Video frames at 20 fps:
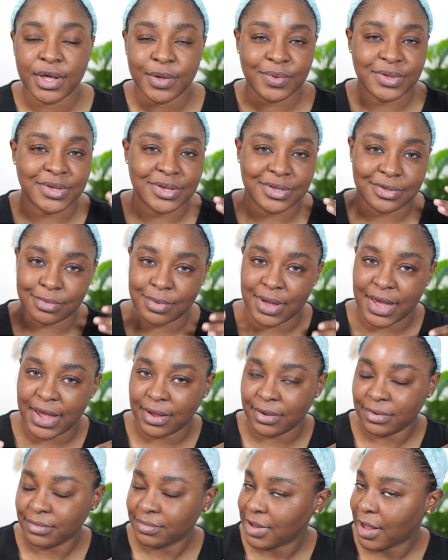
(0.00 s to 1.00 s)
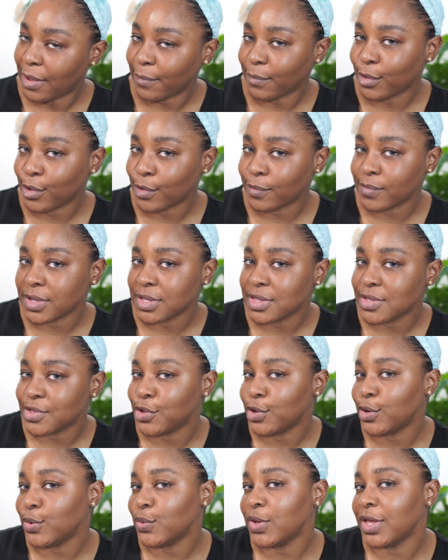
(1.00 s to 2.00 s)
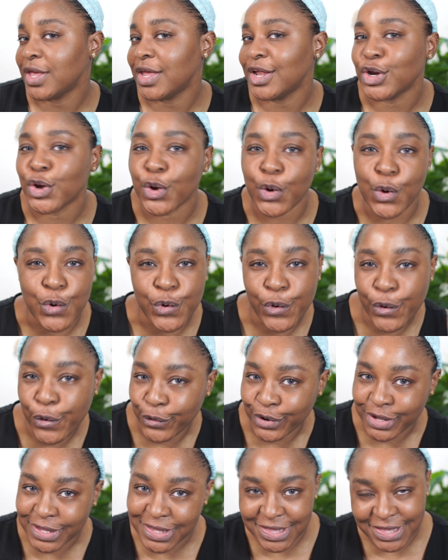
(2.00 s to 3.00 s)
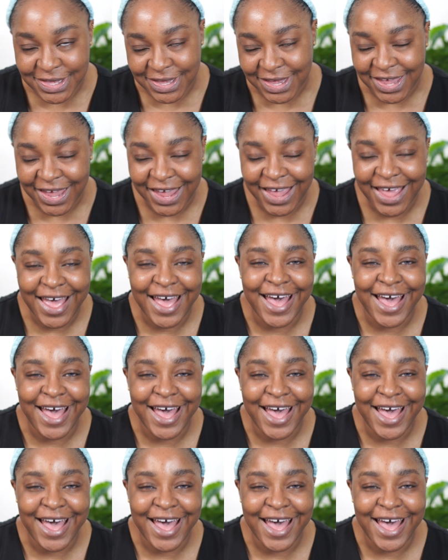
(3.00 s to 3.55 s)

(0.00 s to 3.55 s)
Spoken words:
which is why I'm coming to you looking all crusty.